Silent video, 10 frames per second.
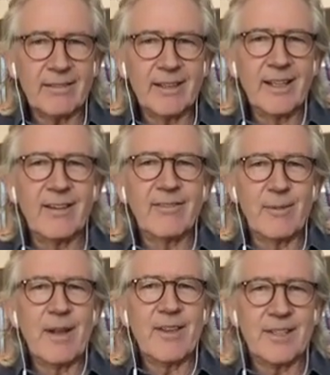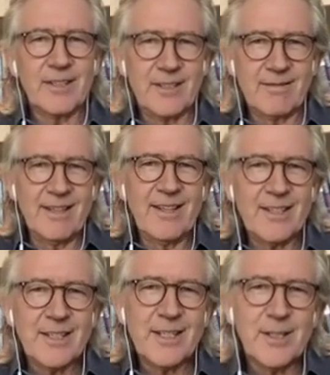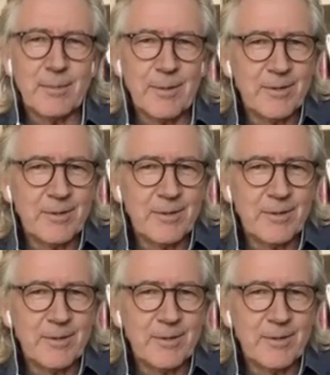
you know, from others that in the system who